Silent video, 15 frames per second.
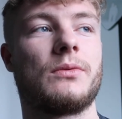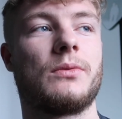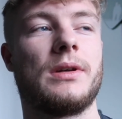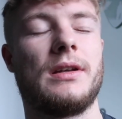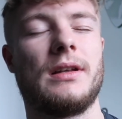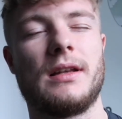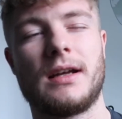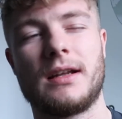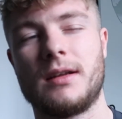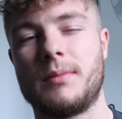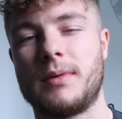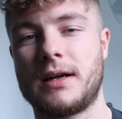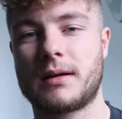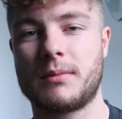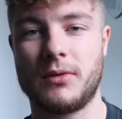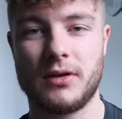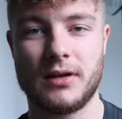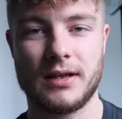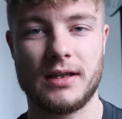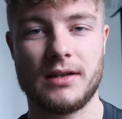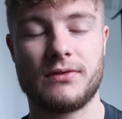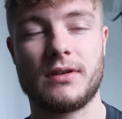We landed back
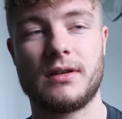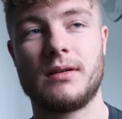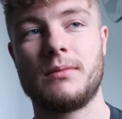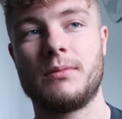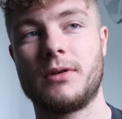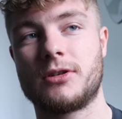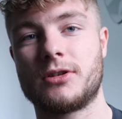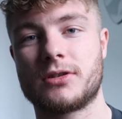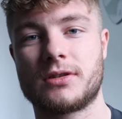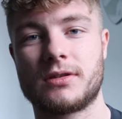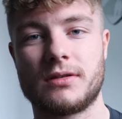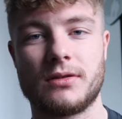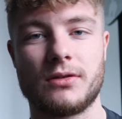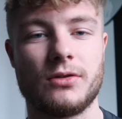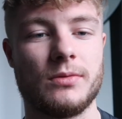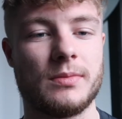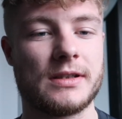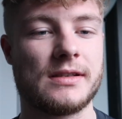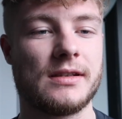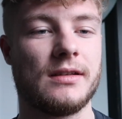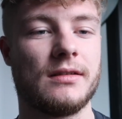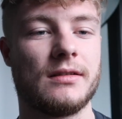Monday evening, but just too
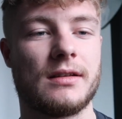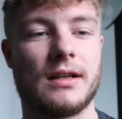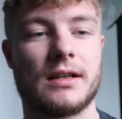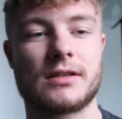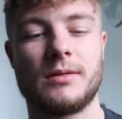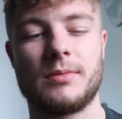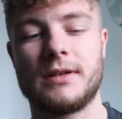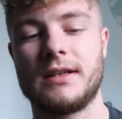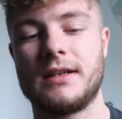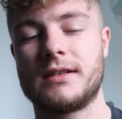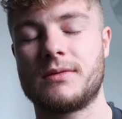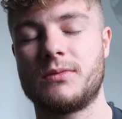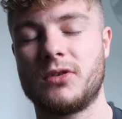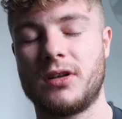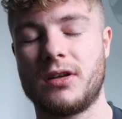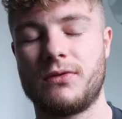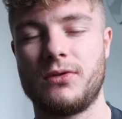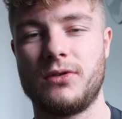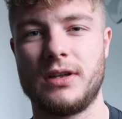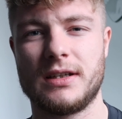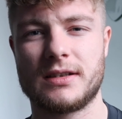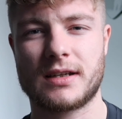busy the last couple of days, and wanted a
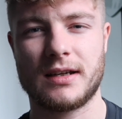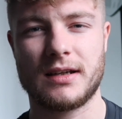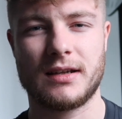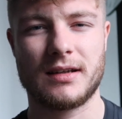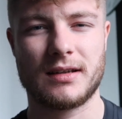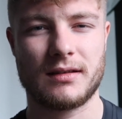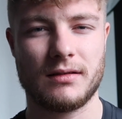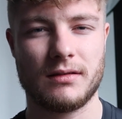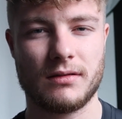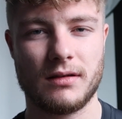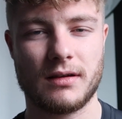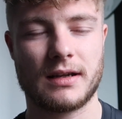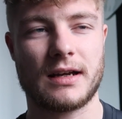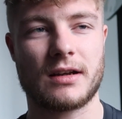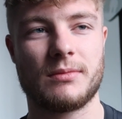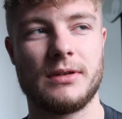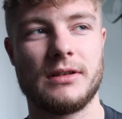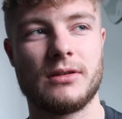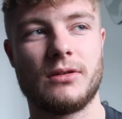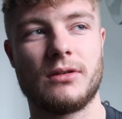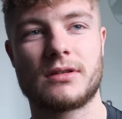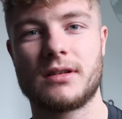few days kind of to gather my
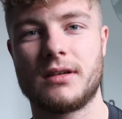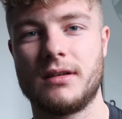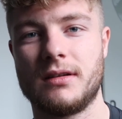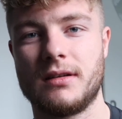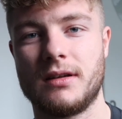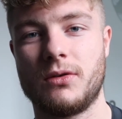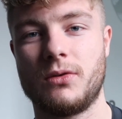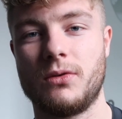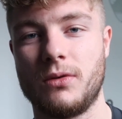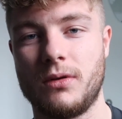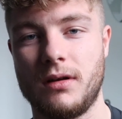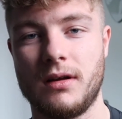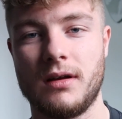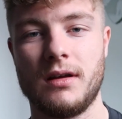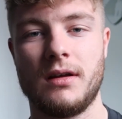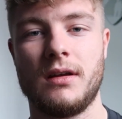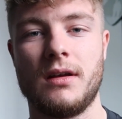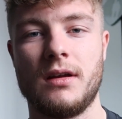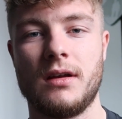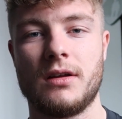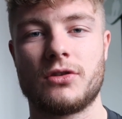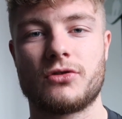thoughts on the whole
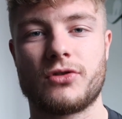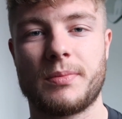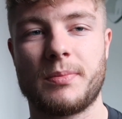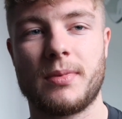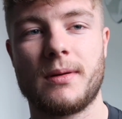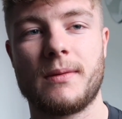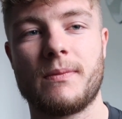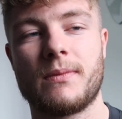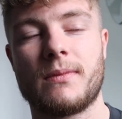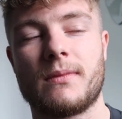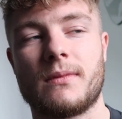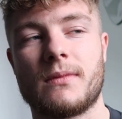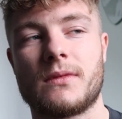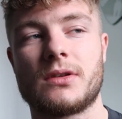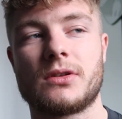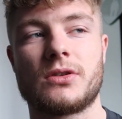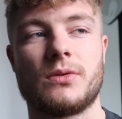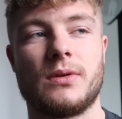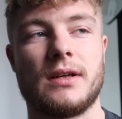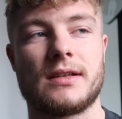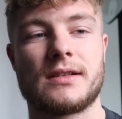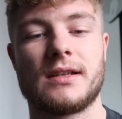trip.
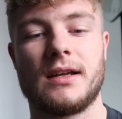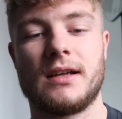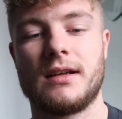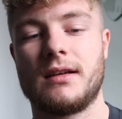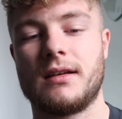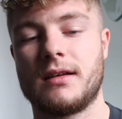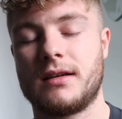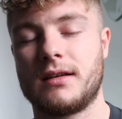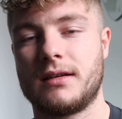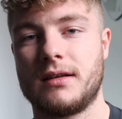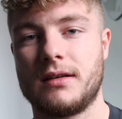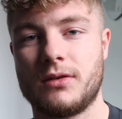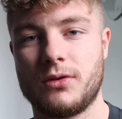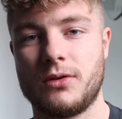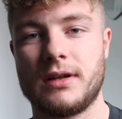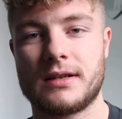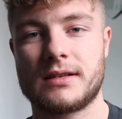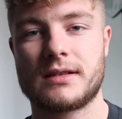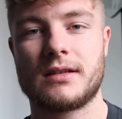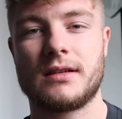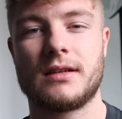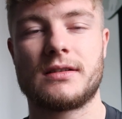So I decided I'd do this.